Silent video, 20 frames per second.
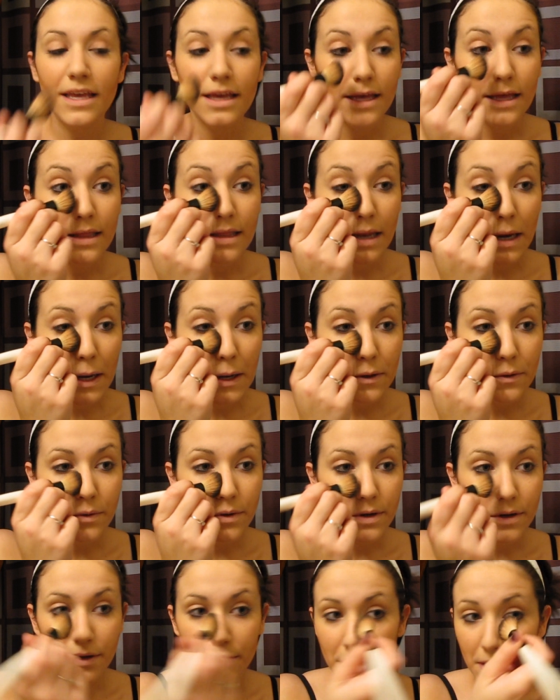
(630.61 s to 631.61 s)
And then I do
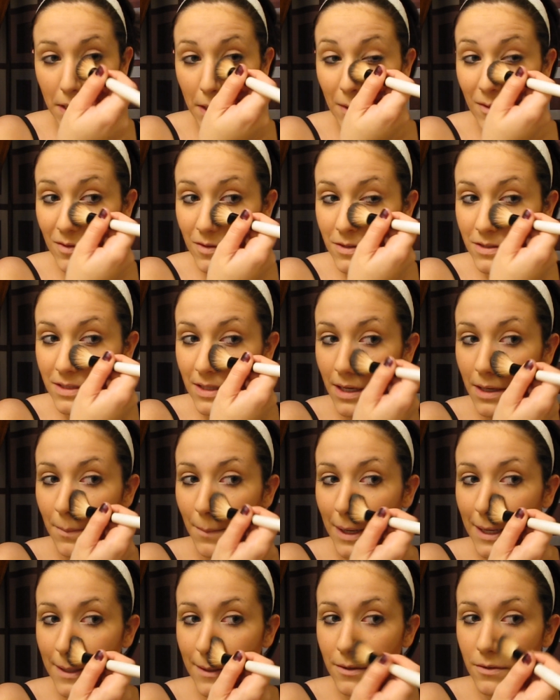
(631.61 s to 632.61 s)
it on either side of
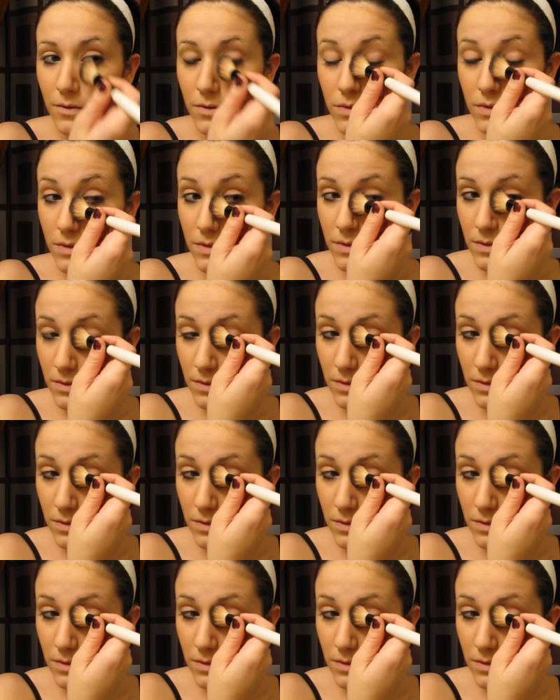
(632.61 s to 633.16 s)
my nose.